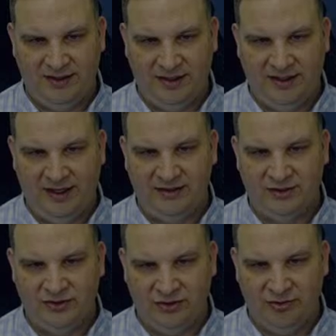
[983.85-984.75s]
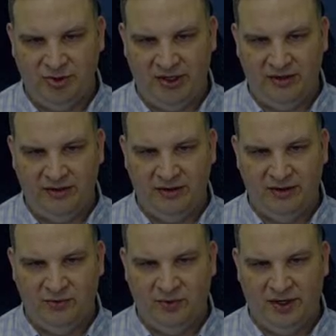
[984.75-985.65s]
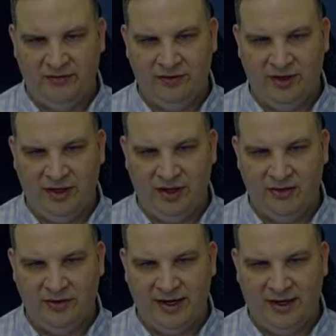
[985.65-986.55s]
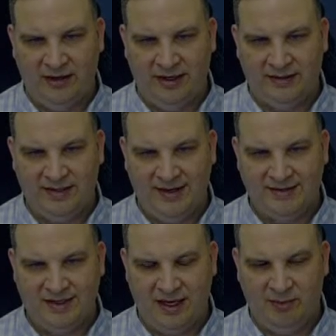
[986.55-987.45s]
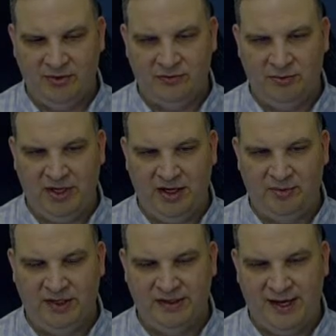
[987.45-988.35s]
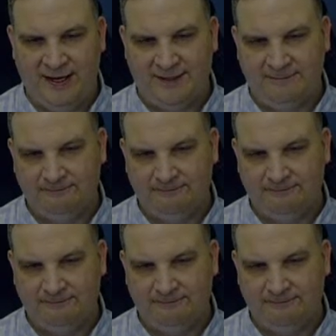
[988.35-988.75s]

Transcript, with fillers: and gains turn meter whenever another ally takes damage from an enemy attack.